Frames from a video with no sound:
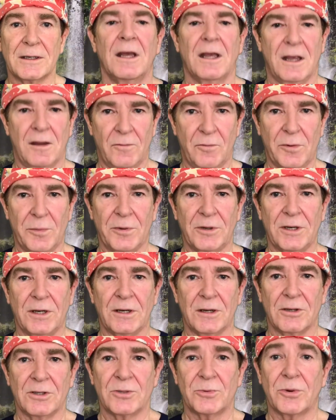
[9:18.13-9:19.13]
Everybody
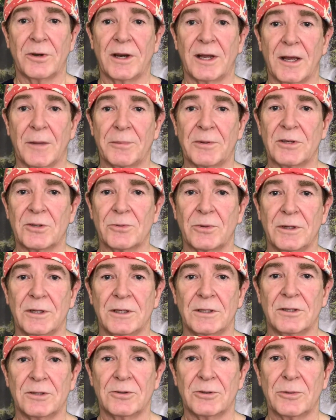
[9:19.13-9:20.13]
knows what happens when you
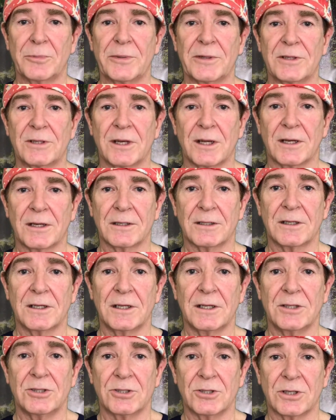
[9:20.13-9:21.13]
do a patella
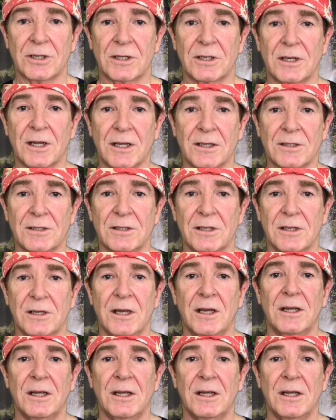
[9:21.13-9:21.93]
knee jerk test.